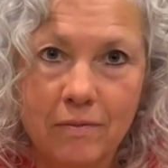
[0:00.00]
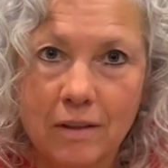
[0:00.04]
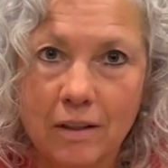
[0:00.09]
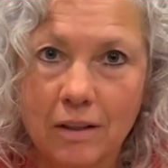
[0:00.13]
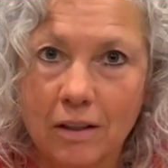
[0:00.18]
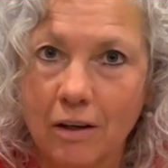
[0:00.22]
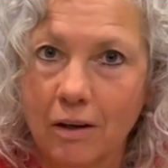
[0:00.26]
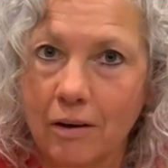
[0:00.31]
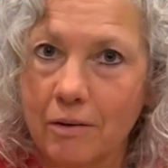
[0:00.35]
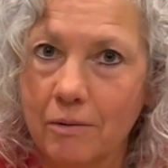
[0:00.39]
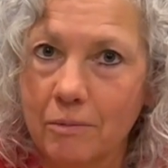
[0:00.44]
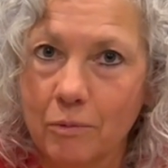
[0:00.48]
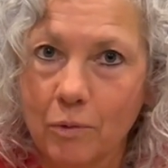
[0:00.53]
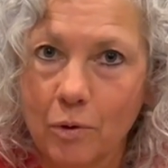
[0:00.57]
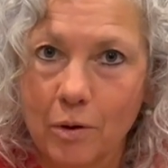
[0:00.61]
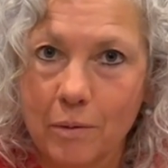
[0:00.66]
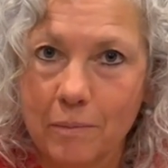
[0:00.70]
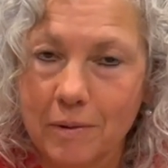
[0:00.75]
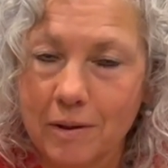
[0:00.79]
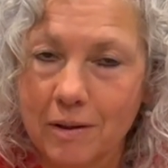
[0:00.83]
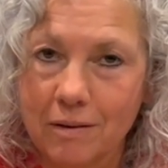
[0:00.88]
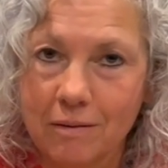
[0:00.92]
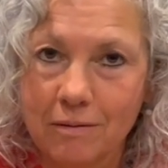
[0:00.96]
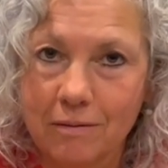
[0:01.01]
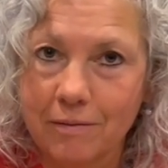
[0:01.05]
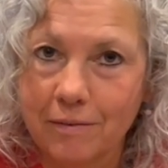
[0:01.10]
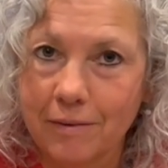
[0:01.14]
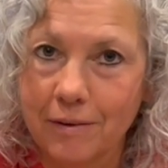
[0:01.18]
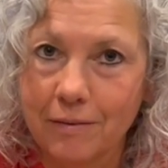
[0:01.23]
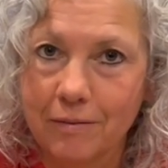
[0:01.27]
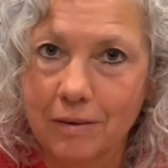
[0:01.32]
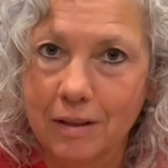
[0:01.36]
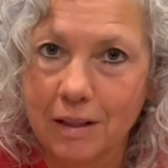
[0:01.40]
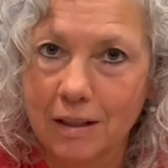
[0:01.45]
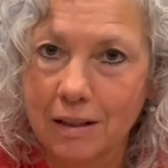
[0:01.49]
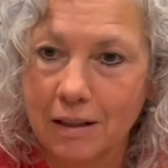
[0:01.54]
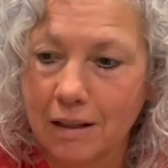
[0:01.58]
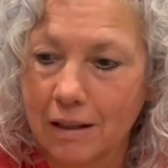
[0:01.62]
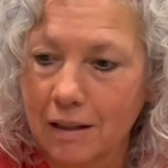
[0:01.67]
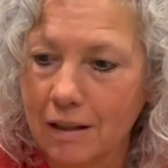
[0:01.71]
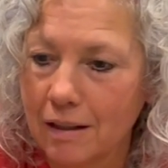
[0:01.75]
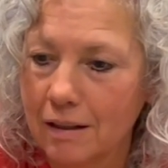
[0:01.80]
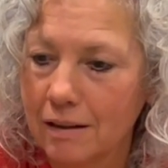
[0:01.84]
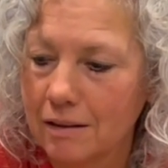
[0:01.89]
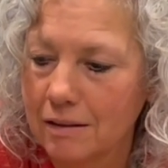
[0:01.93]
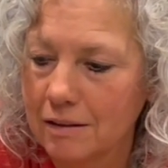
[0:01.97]
gotten warmer than 50,
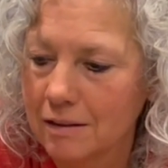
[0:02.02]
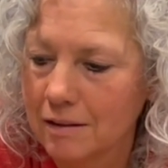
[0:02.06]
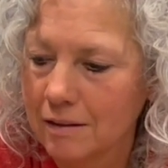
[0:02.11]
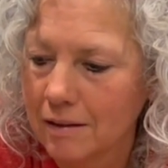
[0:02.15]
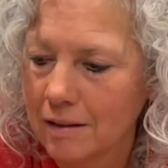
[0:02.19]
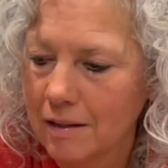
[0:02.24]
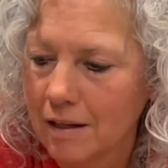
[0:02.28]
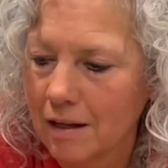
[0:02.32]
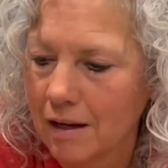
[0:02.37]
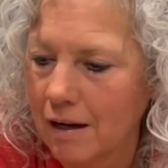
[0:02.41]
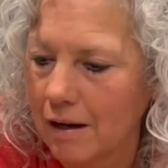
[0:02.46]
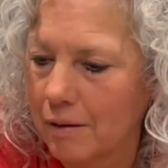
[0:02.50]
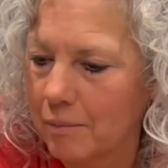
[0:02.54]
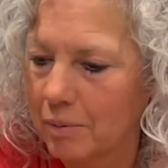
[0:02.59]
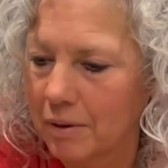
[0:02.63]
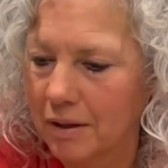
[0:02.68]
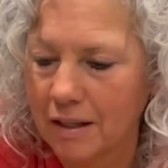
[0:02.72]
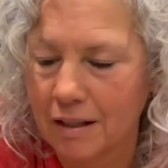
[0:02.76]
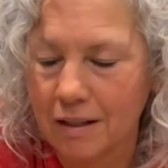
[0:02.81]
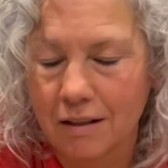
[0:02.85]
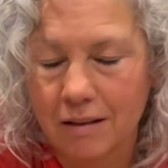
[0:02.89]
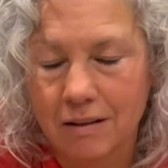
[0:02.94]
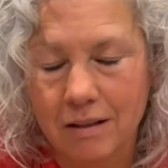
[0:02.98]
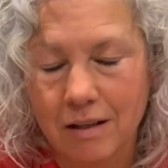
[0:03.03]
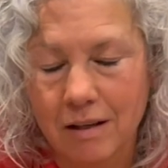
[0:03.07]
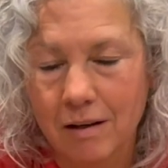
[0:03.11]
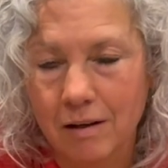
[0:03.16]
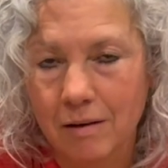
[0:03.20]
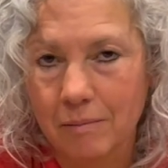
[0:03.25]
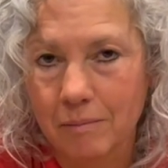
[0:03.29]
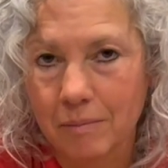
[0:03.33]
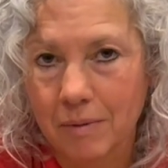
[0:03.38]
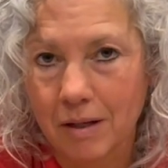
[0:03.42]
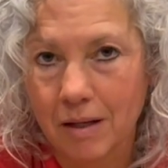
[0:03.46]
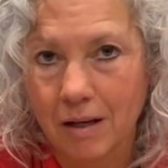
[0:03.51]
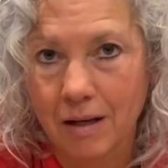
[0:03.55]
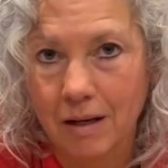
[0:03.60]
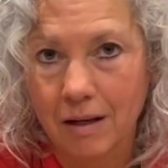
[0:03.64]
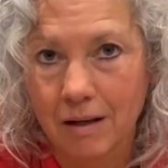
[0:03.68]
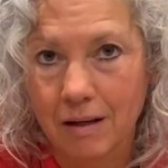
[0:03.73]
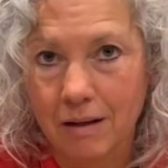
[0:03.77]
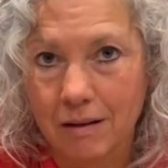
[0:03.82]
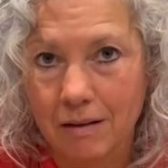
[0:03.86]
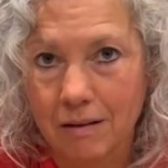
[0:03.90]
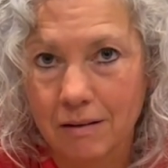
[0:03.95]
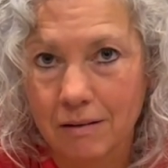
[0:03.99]
and I planted them,
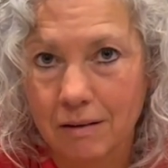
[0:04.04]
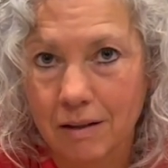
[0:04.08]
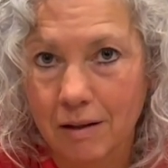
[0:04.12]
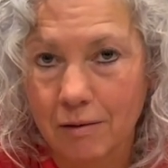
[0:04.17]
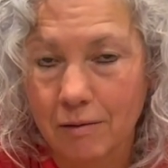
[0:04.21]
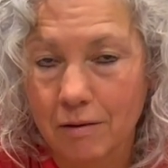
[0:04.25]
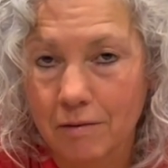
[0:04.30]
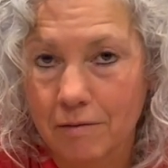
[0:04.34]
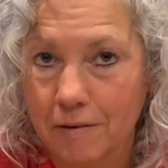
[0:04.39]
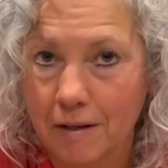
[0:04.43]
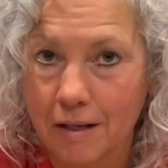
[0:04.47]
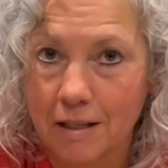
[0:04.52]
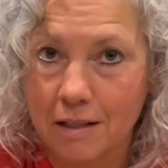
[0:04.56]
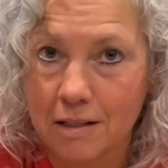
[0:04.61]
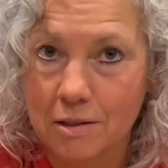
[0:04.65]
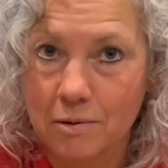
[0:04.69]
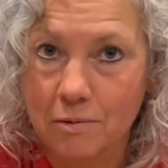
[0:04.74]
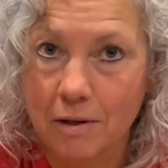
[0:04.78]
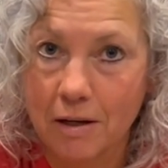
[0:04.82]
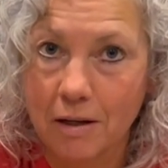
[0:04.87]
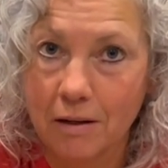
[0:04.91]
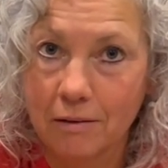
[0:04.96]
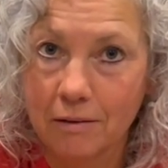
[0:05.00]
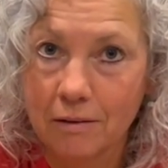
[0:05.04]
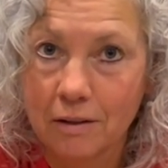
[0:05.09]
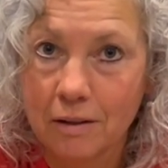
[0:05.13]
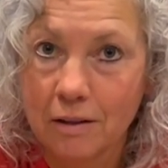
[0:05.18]
and they were fine as well.